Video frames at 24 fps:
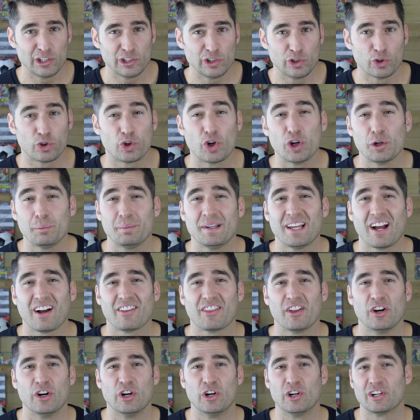you could be on
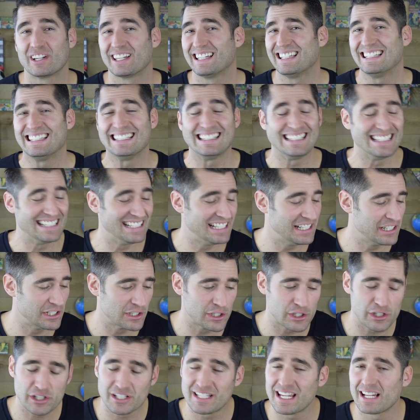the hook
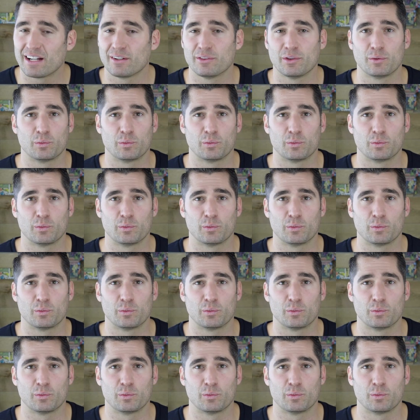years down the